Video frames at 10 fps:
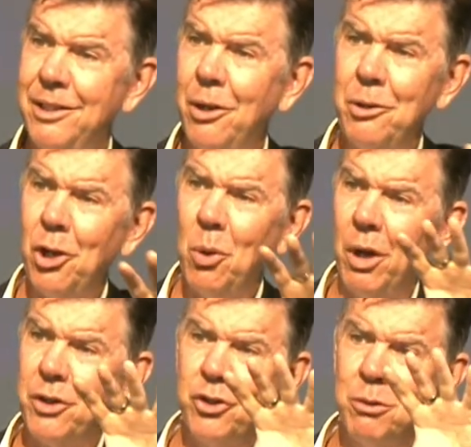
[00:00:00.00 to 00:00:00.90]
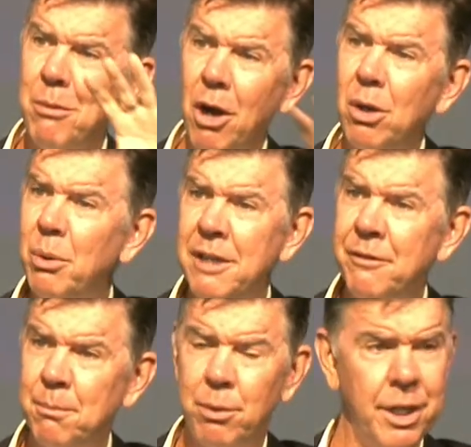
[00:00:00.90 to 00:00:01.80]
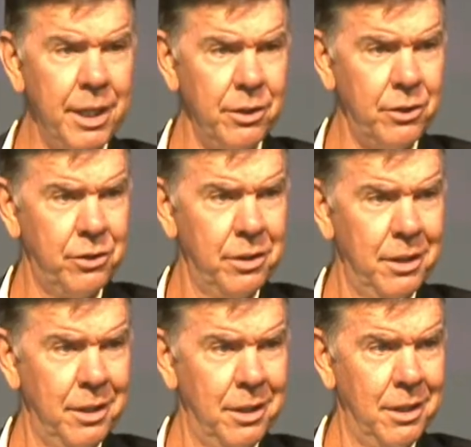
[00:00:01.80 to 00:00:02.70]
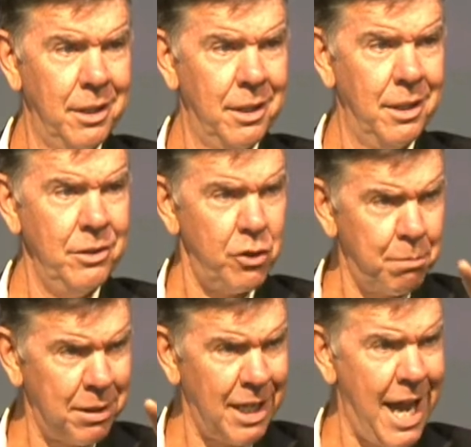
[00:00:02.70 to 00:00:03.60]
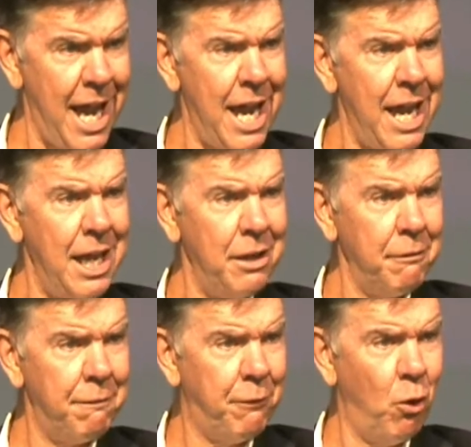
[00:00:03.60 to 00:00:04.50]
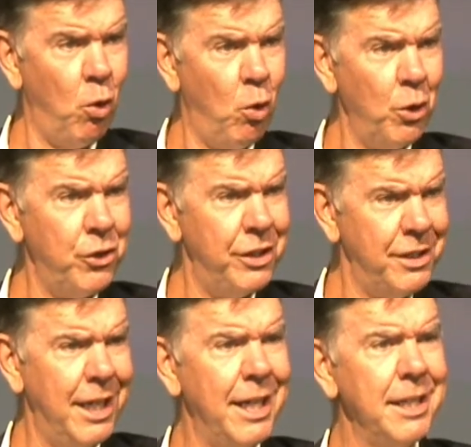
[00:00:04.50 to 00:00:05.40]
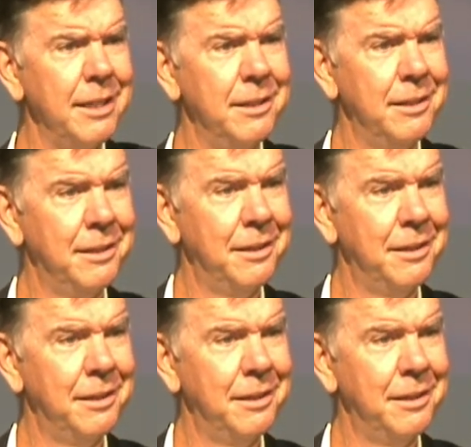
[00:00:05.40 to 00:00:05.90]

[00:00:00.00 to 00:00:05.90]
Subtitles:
You don't know what tomorrow even brings. Just plan for today.